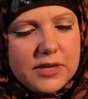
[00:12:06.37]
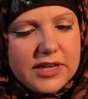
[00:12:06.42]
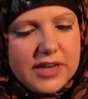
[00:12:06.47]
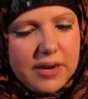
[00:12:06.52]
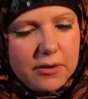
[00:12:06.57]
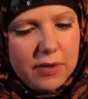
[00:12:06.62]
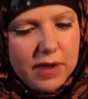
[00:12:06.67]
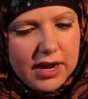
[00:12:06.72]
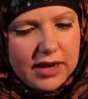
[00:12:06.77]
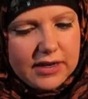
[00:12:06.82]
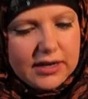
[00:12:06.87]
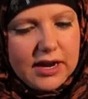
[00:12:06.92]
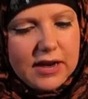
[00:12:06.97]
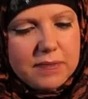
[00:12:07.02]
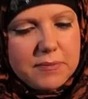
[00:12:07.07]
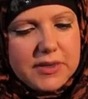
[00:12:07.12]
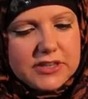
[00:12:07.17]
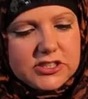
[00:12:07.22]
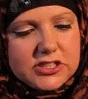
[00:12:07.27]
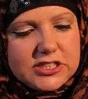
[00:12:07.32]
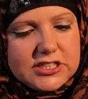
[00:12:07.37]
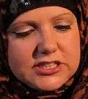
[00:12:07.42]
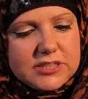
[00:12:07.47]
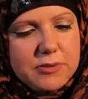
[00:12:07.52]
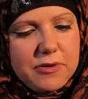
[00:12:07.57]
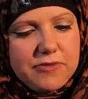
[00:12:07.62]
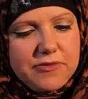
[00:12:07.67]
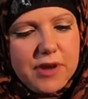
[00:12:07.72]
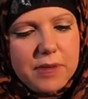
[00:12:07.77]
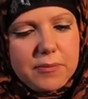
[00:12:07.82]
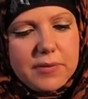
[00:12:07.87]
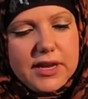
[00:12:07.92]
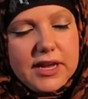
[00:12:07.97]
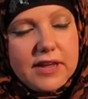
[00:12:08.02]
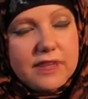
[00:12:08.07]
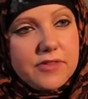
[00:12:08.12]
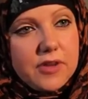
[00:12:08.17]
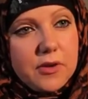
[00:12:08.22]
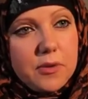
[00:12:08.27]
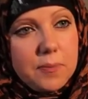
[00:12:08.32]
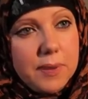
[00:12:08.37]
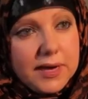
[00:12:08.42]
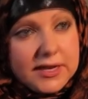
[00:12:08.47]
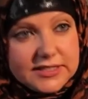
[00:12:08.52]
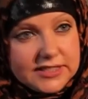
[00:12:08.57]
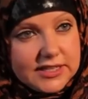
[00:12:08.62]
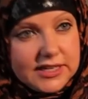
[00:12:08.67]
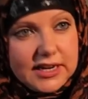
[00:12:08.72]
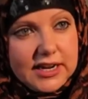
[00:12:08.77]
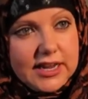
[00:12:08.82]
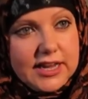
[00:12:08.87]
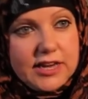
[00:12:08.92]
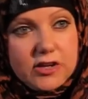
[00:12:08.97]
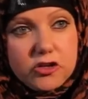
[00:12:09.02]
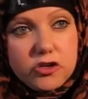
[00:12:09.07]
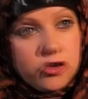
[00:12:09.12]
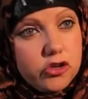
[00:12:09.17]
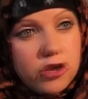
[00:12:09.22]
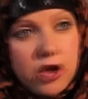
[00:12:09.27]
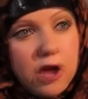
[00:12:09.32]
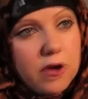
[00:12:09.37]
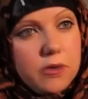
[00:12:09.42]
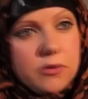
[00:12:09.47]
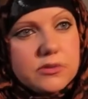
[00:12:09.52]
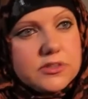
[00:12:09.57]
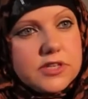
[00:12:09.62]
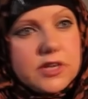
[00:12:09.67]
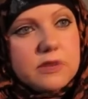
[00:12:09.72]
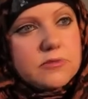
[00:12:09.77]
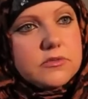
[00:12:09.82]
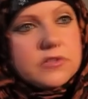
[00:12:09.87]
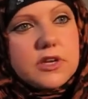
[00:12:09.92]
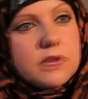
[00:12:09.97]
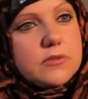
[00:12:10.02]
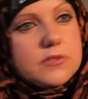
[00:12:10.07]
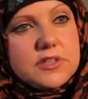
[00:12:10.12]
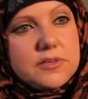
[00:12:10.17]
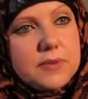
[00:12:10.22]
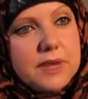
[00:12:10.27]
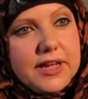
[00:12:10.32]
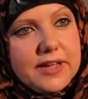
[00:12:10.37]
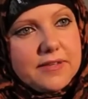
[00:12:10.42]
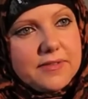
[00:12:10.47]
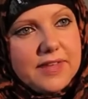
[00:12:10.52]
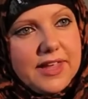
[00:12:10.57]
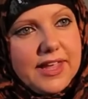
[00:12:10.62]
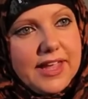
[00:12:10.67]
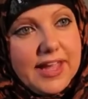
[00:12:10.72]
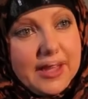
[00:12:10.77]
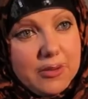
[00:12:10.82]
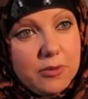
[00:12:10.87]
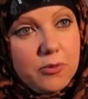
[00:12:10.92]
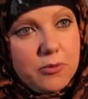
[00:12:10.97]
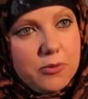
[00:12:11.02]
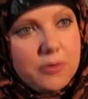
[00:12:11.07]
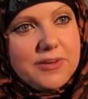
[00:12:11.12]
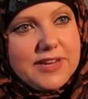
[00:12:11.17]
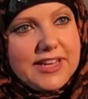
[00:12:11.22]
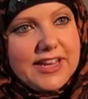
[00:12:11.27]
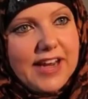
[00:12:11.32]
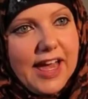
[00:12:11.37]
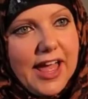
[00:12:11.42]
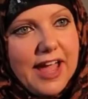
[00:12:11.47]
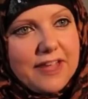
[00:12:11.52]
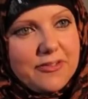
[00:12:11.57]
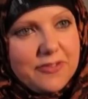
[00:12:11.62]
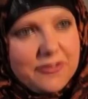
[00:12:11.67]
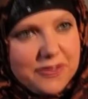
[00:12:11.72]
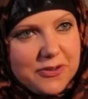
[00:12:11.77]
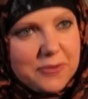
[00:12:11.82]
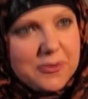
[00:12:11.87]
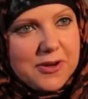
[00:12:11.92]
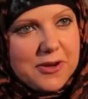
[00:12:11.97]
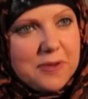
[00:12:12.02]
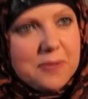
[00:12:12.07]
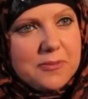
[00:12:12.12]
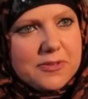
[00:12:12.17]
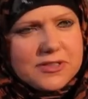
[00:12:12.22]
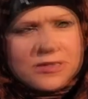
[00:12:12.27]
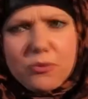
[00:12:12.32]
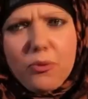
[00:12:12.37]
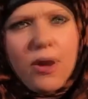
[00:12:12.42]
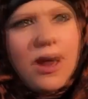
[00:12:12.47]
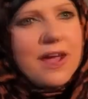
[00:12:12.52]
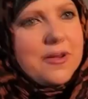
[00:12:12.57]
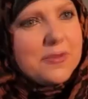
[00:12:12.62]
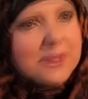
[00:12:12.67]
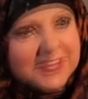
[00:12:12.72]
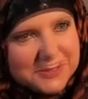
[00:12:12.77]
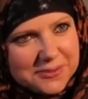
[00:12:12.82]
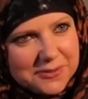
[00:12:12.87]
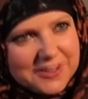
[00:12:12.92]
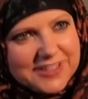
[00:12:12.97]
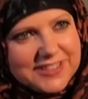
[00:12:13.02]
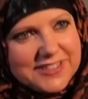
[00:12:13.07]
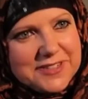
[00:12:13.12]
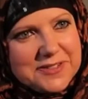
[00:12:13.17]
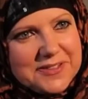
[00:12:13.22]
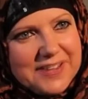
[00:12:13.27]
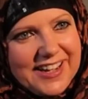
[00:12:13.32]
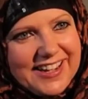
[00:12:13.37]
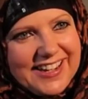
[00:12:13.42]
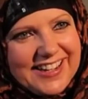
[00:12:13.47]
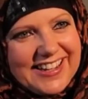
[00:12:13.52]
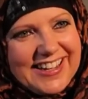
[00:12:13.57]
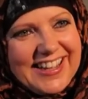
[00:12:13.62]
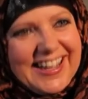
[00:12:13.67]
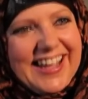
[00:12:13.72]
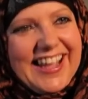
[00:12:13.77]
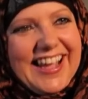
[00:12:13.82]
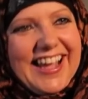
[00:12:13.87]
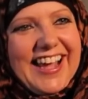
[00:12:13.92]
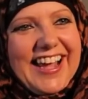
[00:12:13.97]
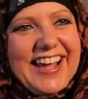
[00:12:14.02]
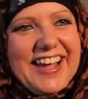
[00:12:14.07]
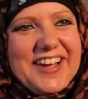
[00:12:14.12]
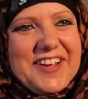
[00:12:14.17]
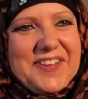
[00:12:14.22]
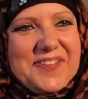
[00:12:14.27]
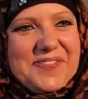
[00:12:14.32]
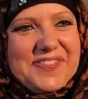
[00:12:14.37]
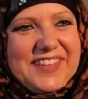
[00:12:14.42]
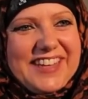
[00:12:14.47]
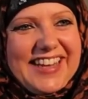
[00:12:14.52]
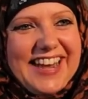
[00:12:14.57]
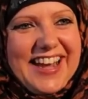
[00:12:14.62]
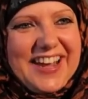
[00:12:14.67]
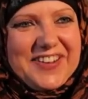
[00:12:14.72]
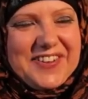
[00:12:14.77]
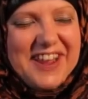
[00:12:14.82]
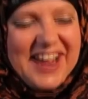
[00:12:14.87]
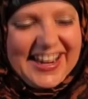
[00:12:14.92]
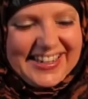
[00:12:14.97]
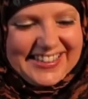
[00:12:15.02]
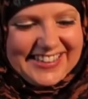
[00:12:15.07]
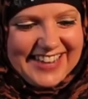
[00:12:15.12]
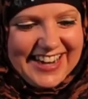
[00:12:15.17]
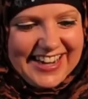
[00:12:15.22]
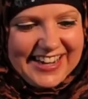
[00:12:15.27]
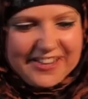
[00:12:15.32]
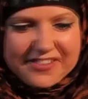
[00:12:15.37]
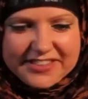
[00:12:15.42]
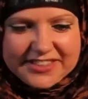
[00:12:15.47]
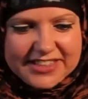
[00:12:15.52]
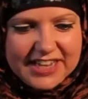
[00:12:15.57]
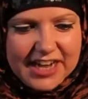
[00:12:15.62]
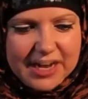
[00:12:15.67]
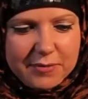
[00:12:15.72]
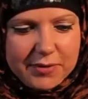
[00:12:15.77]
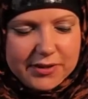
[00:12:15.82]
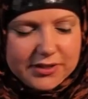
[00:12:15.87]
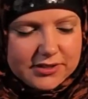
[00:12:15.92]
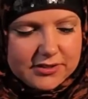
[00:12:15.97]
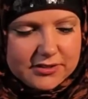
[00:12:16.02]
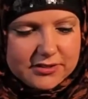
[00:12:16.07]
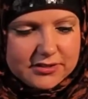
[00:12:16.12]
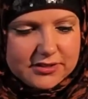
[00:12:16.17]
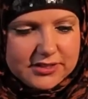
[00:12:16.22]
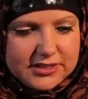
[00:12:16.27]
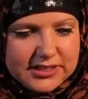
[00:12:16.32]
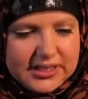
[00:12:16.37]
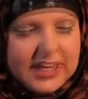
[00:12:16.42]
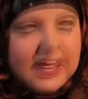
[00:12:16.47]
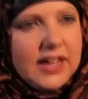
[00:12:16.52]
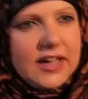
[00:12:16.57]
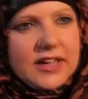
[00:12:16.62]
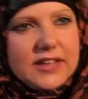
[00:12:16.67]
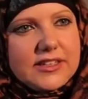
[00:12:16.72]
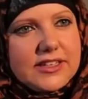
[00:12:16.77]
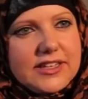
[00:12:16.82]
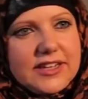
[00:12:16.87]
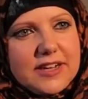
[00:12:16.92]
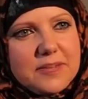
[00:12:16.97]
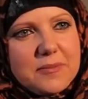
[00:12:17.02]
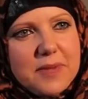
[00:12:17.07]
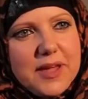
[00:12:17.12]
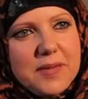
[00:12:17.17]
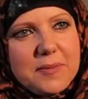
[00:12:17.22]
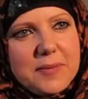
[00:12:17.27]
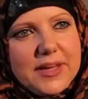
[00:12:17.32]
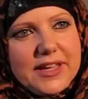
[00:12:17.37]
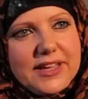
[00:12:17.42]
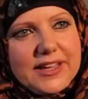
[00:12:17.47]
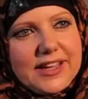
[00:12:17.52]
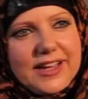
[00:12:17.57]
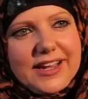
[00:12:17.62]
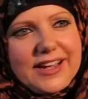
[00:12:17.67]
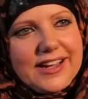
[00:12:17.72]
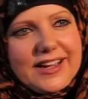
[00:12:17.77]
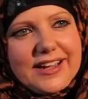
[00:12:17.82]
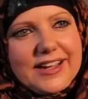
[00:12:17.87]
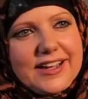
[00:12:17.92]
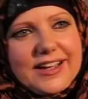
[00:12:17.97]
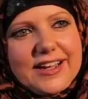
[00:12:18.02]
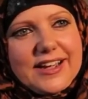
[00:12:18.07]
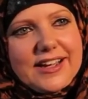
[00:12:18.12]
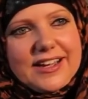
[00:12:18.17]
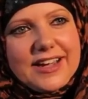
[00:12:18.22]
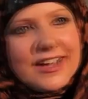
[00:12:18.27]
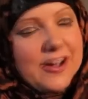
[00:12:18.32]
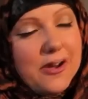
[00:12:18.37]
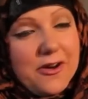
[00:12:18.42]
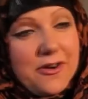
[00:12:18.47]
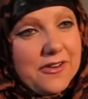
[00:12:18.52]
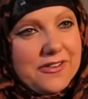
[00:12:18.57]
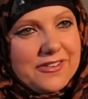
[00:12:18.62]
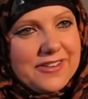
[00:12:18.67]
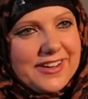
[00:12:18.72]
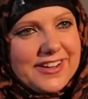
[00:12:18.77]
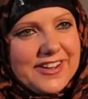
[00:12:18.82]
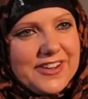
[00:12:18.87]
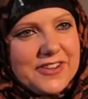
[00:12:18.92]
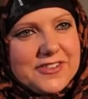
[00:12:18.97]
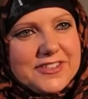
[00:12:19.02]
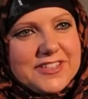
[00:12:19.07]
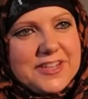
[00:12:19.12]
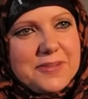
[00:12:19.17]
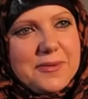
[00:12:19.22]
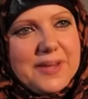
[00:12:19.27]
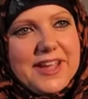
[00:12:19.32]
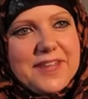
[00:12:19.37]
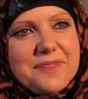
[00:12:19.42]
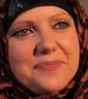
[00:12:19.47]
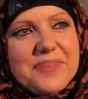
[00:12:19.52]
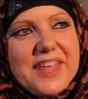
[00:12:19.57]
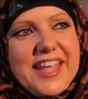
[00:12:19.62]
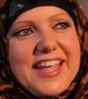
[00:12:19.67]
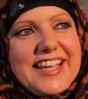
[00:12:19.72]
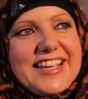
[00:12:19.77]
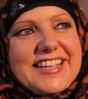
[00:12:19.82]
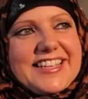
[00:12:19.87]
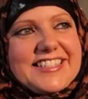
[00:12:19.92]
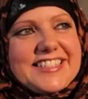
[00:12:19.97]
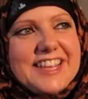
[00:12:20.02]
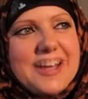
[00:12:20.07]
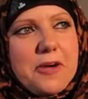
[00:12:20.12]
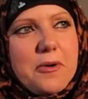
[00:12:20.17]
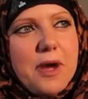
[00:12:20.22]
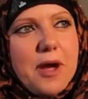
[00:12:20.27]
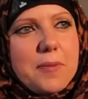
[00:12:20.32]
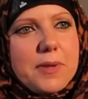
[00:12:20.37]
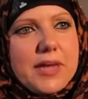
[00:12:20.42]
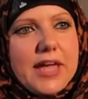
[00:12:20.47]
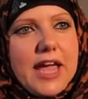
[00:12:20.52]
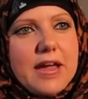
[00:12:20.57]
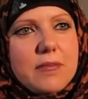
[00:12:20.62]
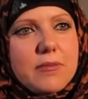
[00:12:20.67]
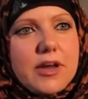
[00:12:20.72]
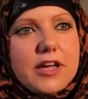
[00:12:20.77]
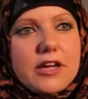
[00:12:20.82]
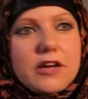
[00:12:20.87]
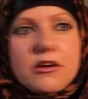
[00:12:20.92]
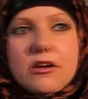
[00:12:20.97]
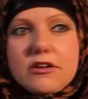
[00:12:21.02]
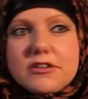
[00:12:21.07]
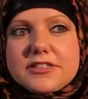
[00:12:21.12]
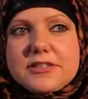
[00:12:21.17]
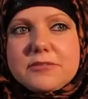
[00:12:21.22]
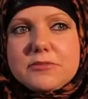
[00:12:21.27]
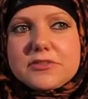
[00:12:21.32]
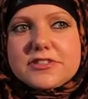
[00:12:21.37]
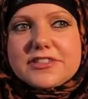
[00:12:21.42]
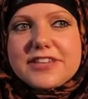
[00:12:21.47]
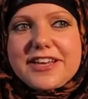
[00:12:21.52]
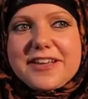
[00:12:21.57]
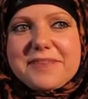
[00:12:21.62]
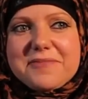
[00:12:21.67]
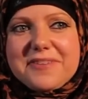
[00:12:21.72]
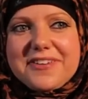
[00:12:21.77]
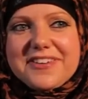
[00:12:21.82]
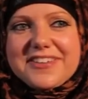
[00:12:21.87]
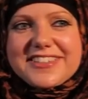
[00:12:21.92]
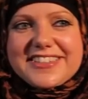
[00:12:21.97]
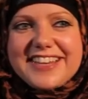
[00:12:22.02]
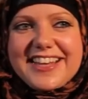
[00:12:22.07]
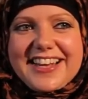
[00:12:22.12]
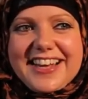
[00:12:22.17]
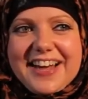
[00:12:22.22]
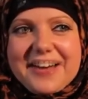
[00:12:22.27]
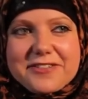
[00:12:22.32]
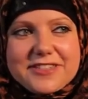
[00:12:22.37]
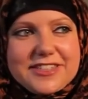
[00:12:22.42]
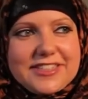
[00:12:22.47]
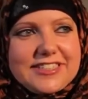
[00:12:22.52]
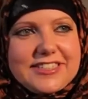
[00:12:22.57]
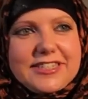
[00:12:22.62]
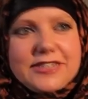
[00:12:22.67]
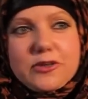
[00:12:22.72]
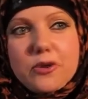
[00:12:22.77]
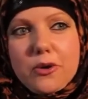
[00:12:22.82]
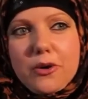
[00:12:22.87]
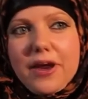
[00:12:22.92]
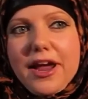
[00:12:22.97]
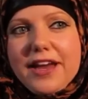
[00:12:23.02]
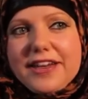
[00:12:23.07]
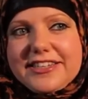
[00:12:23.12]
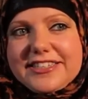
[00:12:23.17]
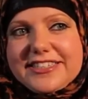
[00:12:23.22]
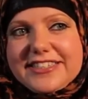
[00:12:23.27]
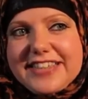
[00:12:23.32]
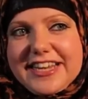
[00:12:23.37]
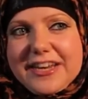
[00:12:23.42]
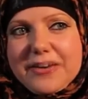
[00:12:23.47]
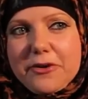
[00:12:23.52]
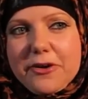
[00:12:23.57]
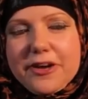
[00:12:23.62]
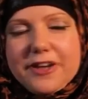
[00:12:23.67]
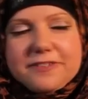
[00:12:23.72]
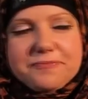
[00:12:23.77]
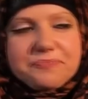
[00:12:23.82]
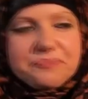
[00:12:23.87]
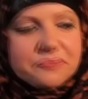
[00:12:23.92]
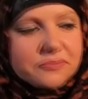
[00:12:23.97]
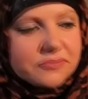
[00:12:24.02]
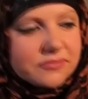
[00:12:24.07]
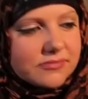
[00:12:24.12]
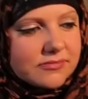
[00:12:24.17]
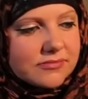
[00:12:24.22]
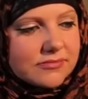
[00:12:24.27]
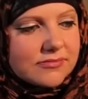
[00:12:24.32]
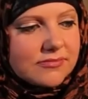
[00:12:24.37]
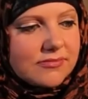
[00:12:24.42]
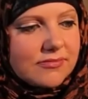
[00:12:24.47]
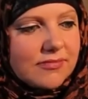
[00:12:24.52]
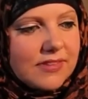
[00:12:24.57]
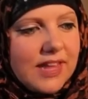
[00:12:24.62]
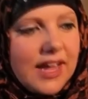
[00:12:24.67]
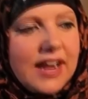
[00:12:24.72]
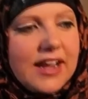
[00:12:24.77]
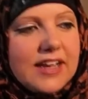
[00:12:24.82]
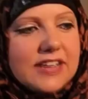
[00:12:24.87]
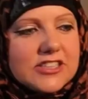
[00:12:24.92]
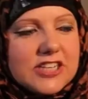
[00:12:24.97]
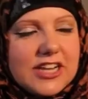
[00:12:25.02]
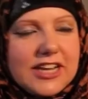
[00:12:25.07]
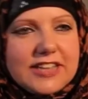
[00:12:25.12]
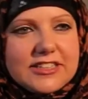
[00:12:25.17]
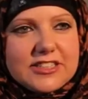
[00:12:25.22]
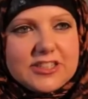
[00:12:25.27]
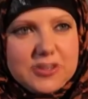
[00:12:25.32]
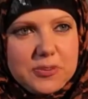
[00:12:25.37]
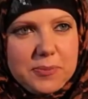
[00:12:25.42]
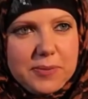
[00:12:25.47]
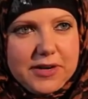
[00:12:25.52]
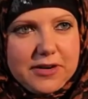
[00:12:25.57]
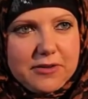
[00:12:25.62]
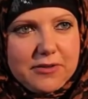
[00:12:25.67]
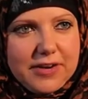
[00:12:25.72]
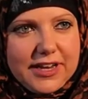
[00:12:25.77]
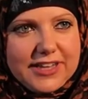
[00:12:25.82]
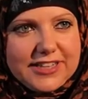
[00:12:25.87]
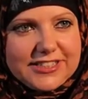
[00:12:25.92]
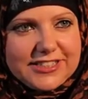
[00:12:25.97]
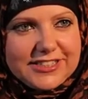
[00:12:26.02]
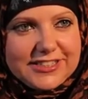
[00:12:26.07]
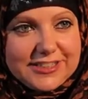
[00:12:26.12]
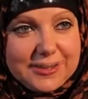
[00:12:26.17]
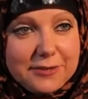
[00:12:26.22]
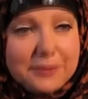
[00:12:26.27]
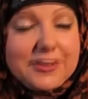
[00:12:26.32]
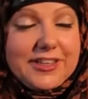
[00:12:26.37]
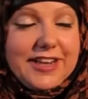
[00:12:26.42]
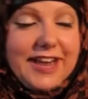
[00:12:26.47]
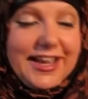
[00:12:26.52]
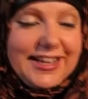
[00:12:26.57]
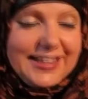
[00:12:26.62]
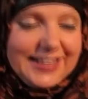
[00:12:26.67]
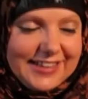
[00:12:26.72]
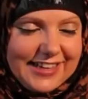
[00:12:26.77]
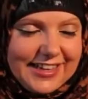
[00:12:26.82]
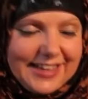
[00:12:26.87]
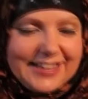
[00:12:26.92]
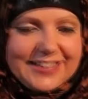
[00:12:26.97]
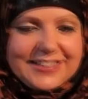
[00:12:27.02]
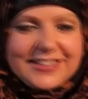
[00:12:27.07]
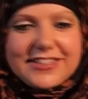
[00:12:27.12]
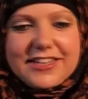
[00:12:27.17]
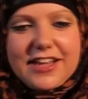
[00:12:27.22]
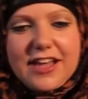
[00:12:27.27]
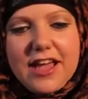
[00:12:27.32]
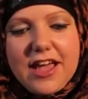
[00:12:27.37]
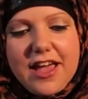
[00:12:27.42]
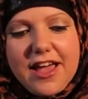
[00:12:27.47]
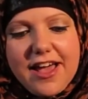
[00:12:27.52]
you know, I, I, mentioned it to my family, and they were basically, no, don't, don't do it. It will ruin your life if you become. Why would you want to do that? Um, you know, and, and at the time, I thought, yeah, you know, maybe I, I, can't, I can't do it. So I became like a closet Muslim. I was like, I was listening to Quran in secret and I actually ended up in a relationship with an atheist.